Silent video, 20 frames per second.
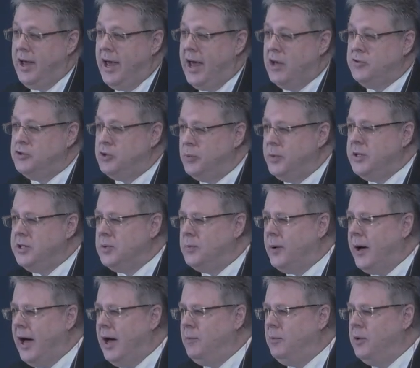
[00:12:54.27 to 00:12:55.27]
As you read the
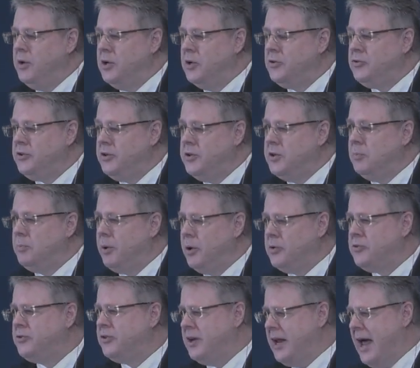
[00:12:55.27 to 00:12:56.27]
Bible, you'll see the
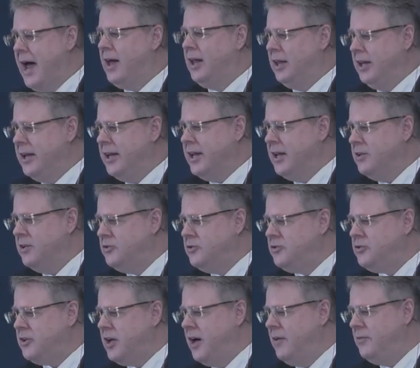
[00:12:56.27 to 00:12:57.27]

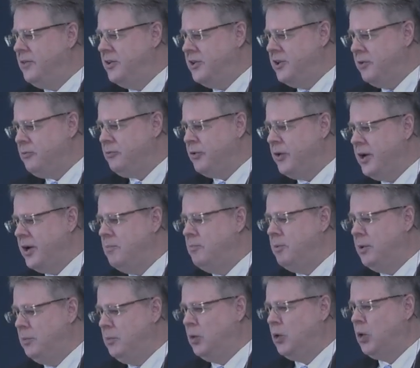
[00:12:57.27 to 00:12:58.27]
personalities of the different
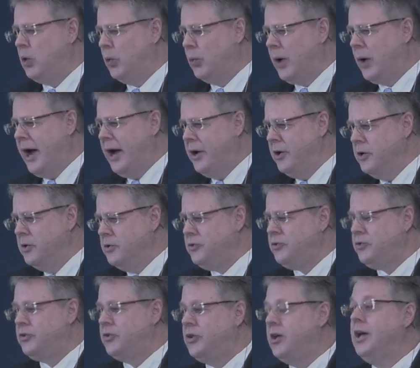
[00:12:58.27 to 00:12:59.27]
biblical
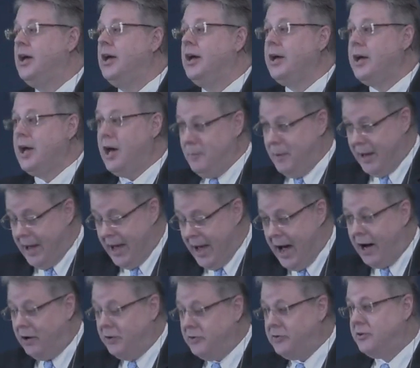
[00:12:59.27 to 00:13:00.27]
writers coming
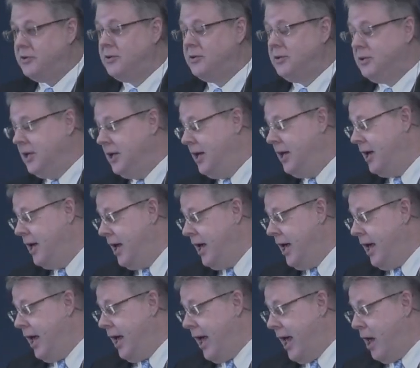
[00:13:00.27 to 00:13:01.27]
out.
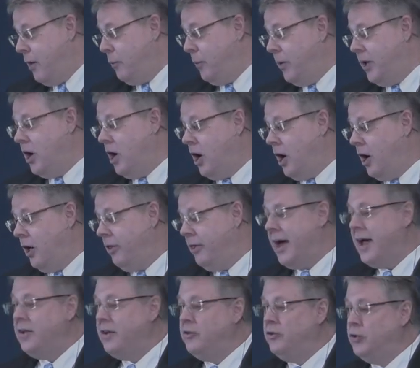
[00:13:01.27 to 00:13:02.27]
And we call
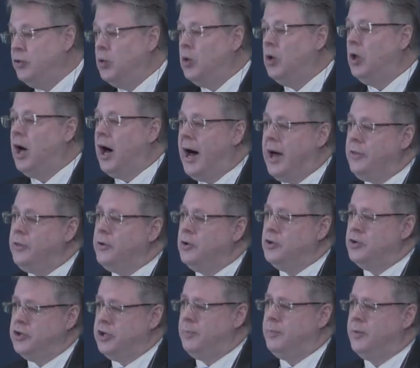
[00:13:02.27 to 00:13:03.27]
that dual
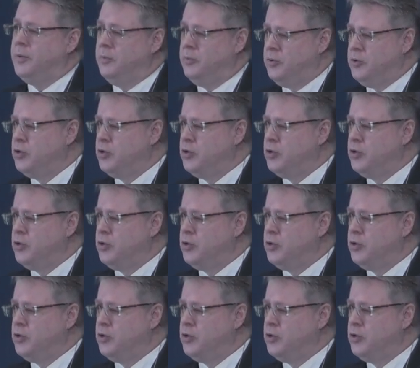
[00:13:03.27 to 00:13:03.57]
authorship of